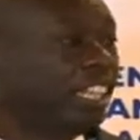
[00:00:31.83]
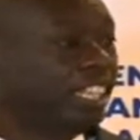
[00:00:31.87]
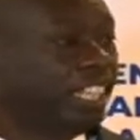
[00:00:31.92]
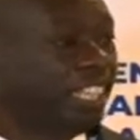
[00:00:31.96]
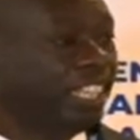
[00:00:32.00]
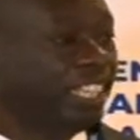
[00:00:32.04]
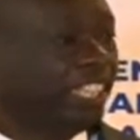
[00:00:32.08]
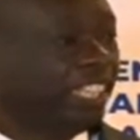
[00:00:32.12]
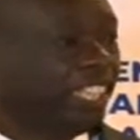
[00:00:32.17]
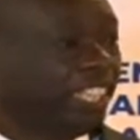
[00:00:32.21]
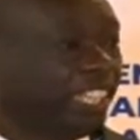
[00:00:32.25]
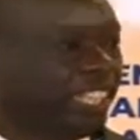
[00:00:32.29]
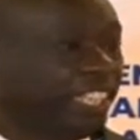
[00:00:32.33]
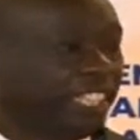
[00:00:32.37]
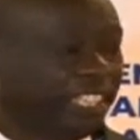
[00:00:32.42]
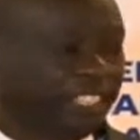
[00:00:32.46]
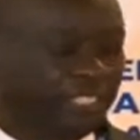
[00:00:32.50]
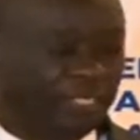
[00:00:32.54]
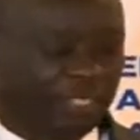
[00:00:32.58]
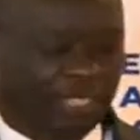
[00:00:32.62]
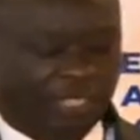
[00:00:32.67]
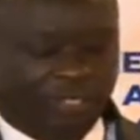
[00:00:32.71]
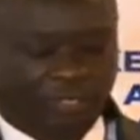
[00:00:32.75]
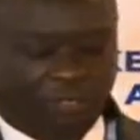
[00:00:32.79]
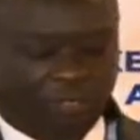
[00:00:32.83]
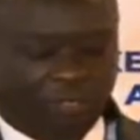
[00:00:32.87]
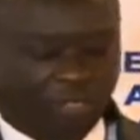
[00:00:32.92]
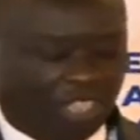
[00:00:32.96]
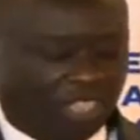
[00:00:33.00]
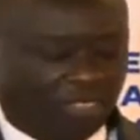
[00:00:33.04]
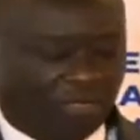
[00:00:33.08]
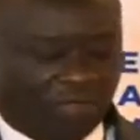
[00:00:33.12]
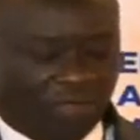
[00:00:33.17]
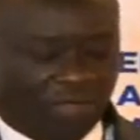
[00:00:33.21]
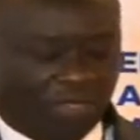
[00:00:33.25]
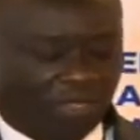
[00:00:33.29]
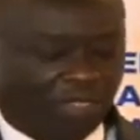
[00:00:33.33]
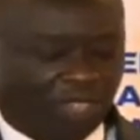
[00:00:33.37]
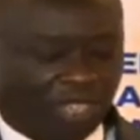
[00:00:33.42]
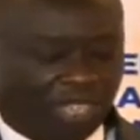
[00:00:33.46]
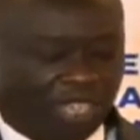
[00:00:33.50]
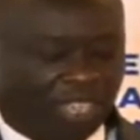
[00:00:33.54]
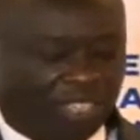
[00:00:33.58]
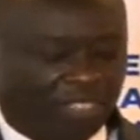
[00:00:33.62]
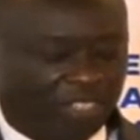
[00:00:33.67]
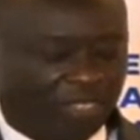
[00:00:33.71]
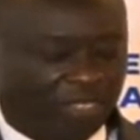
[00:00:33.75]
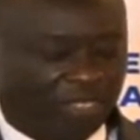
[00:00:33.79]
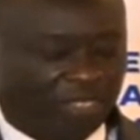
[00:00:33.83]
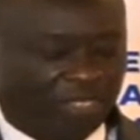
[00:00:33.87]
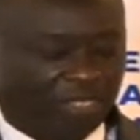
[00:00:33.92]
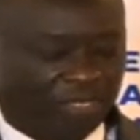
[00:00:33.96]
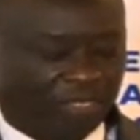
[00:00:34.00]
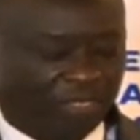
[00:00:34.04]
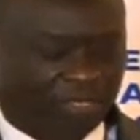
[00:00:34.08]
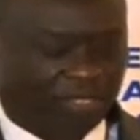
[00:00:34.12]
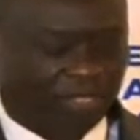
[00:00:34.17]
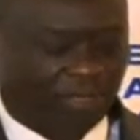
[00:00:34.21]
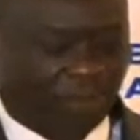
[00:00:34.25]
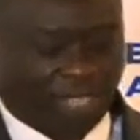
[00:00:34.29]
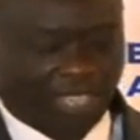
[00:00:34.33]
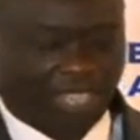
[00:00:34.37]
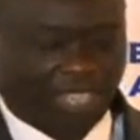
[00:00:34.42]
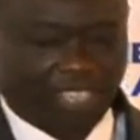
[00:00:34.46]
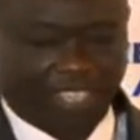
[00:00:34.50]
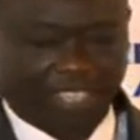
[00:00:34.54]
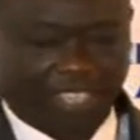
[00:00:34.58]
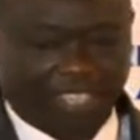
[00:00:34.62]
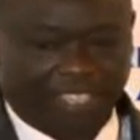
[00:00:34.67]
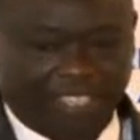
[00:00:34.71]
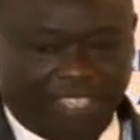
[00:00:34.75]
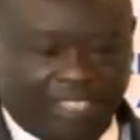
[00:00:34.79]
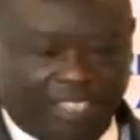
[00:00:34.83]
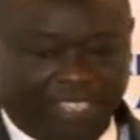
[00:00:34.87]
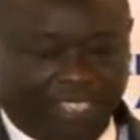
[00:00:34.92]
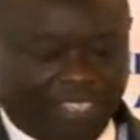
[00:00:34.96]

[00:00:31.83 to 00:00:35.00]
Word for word: and then the other, so I'll try to reorganize quickly